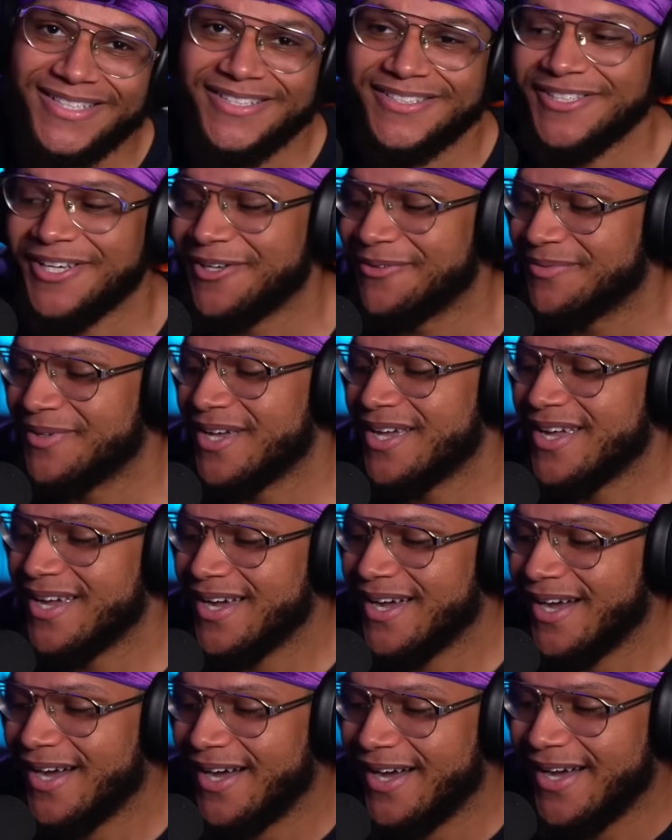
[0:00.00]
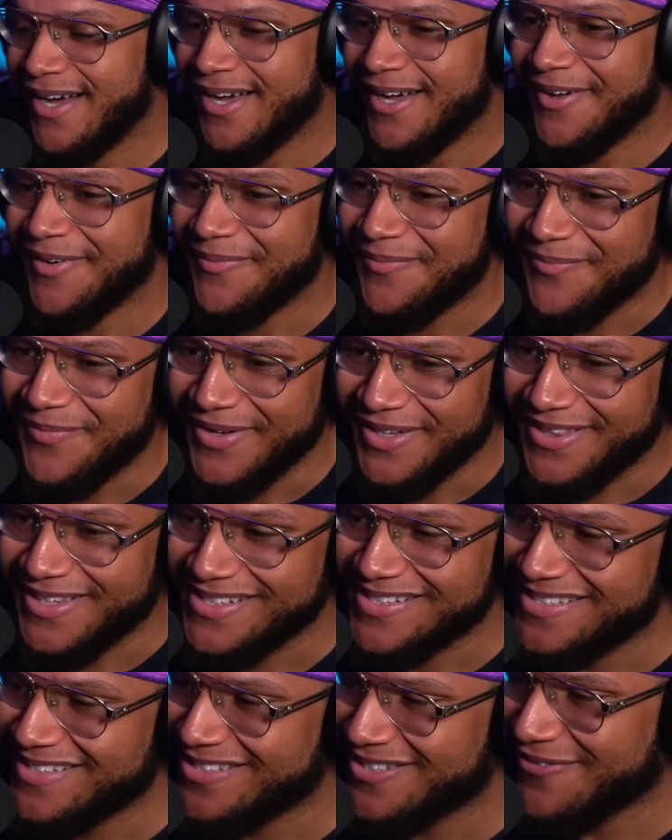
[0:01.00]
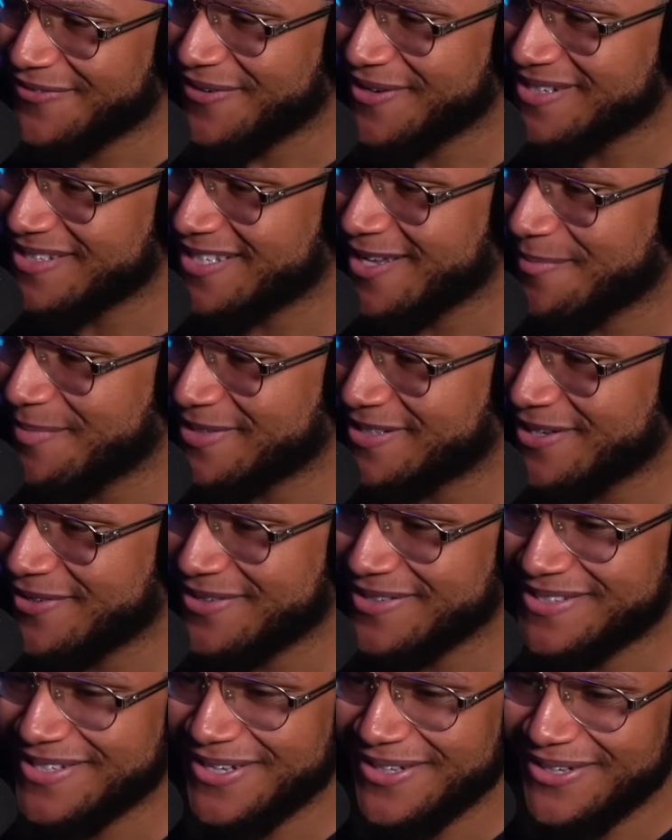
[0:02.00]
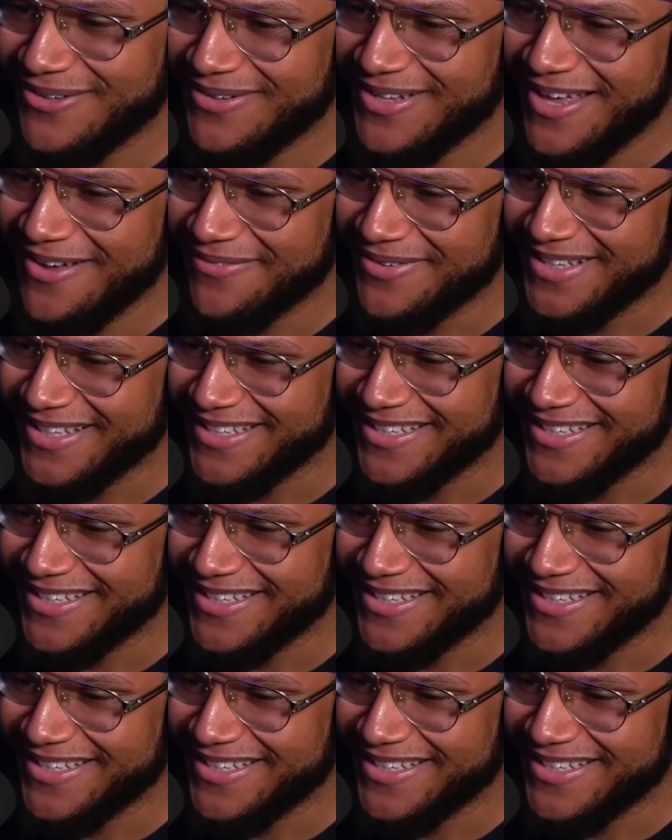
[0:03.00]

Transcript: so. But this is the first episode of solo leveling.